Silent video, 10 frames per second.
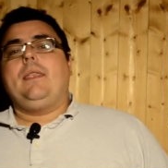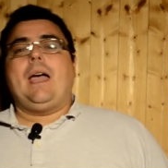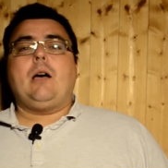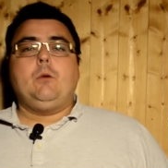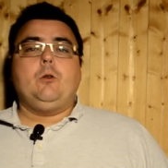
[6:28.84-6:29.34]

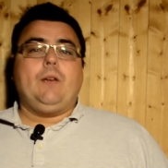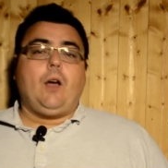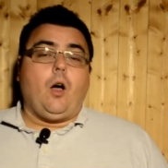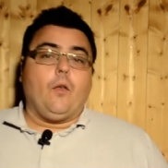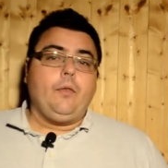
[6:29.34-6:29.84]
Now moving
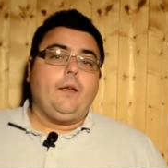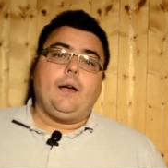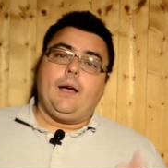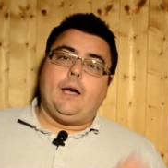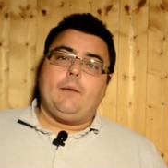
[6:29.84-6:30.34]
on,
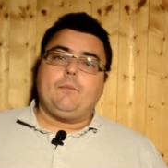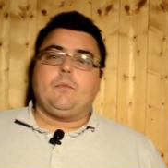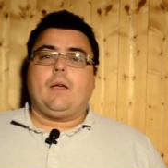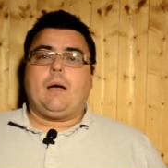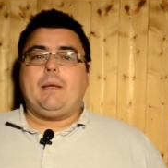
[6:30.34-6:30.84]

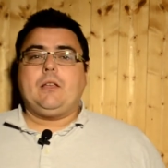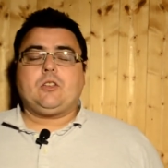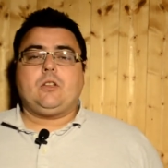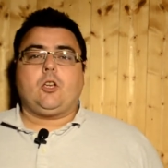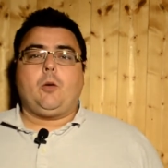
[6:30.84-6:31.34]
um, I
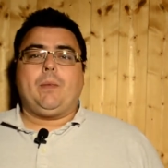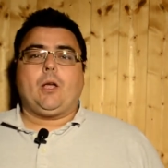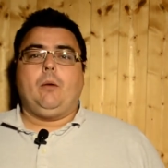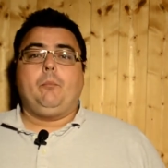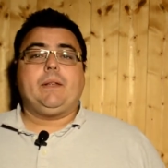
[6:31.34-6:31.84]
mentioned a couple of
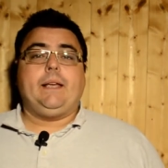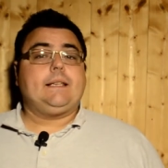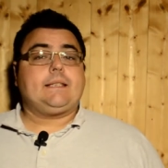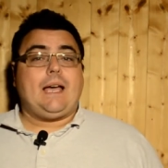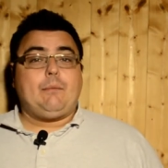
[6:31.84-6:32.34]

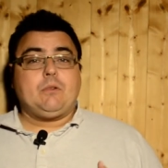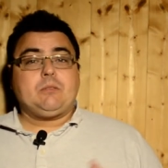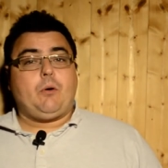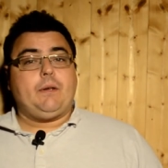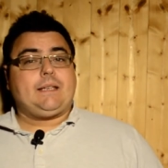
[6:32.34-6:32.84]
companies. I
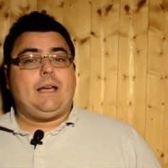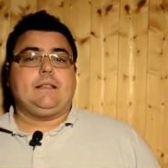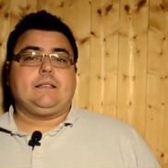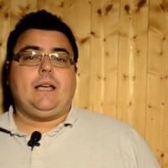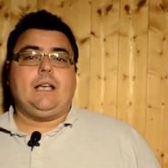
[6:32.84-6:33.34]
must point out at
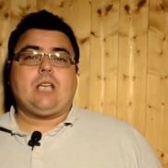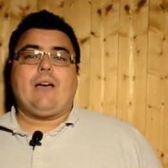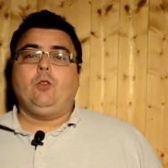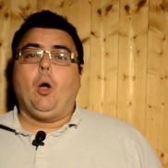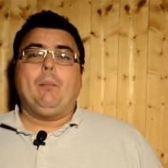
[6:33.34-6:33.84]
this stage,
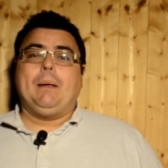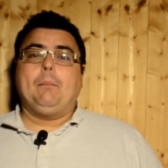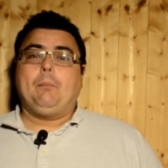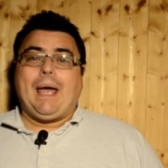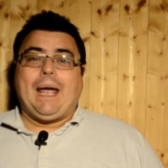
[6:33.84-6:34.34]
I've not
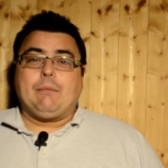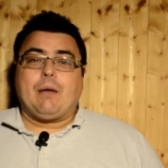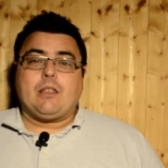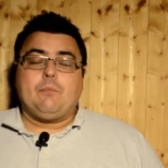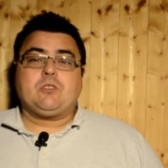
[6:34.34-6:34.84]
been paid
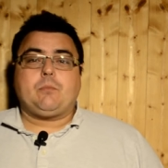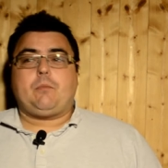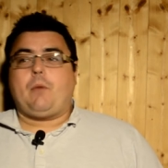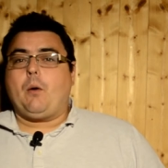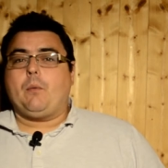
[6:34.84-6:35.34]
by them to
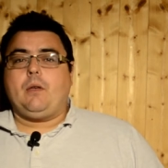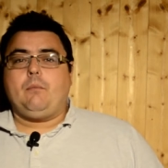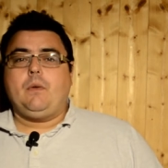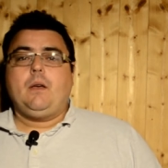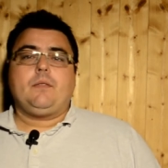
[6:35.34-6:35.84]
promote
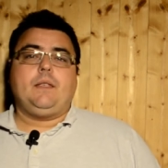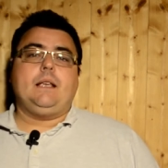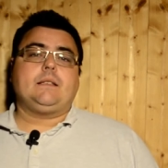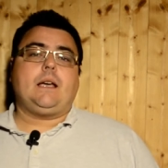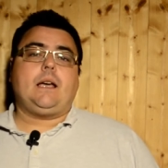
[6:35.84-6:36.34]
them.
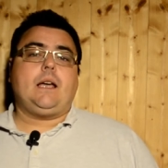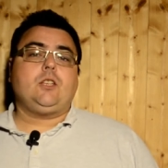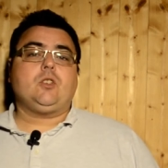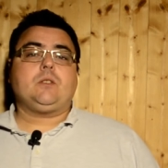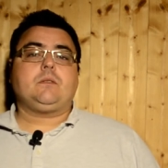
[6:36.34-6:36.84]
These are
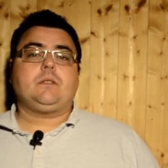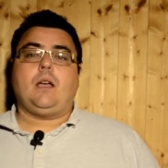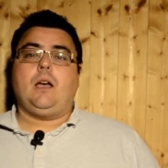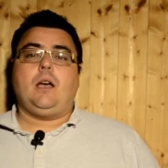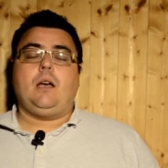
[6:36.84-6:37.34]
just
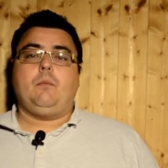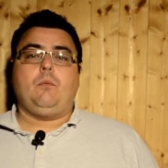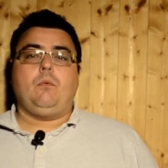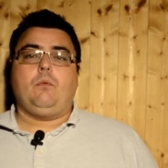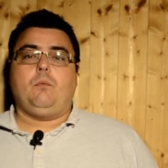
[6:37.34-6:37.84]
um,